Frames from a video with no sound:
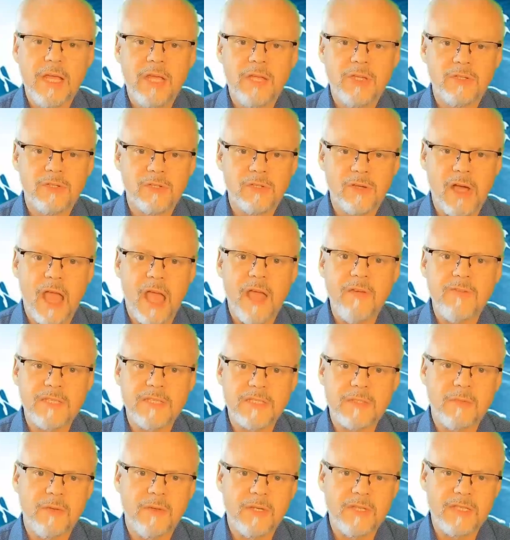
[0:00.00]
due to high
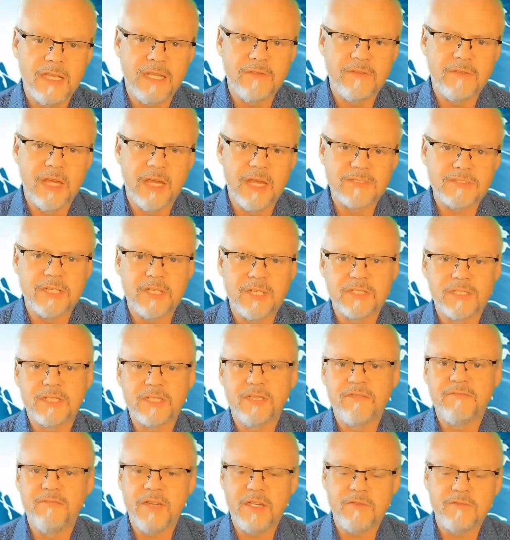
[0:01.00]
visibility events such as
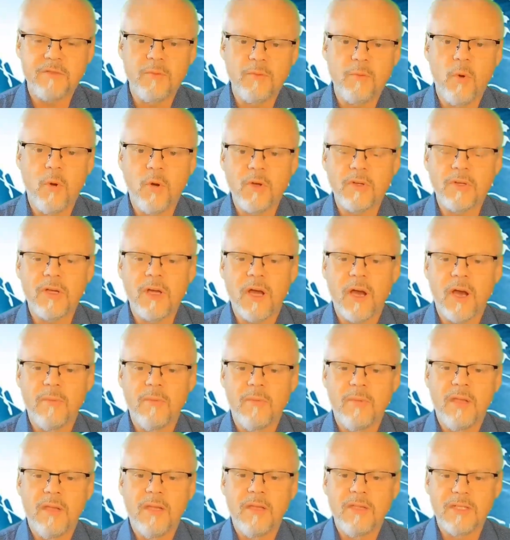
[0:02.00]
the FIFA World
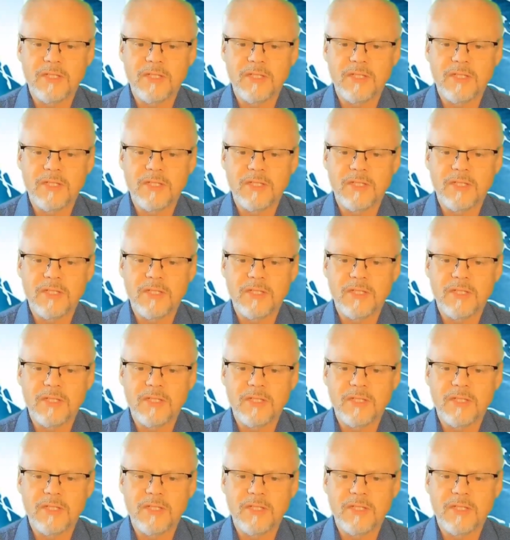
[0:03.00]
Cup,